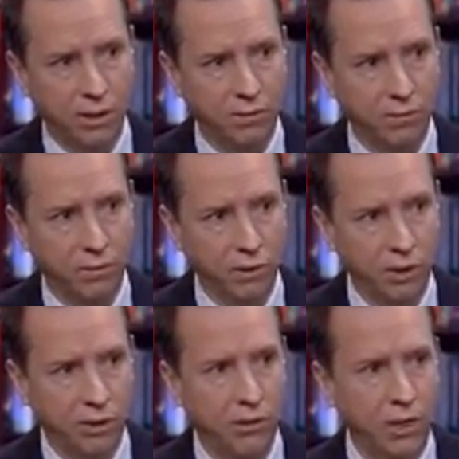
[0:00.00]
David
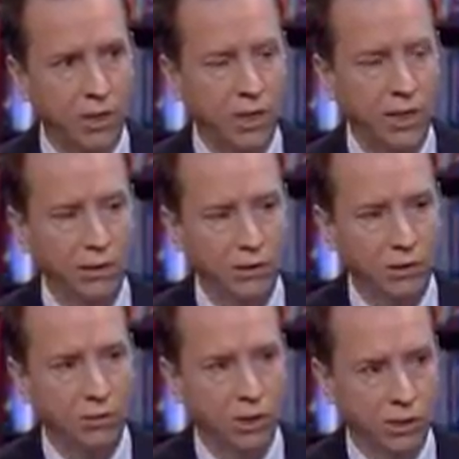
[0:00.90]
Ferriero, announced
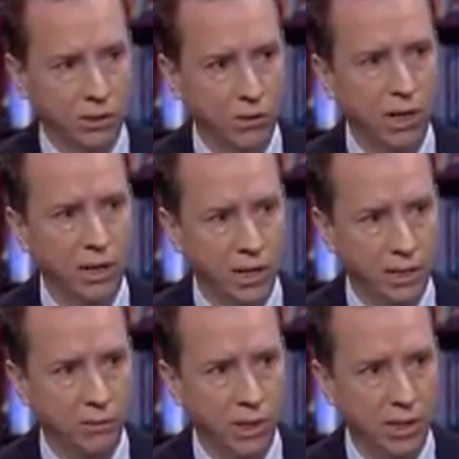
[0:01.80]
that they were going to go ahead
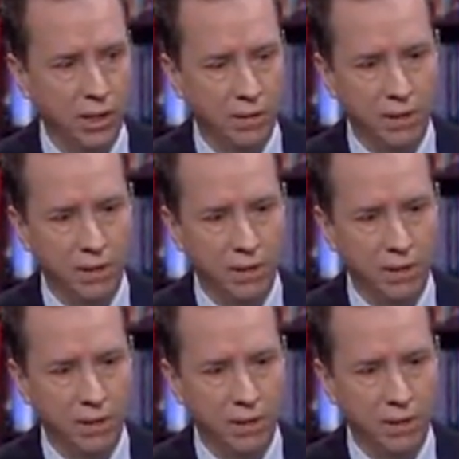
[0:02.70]
anyway.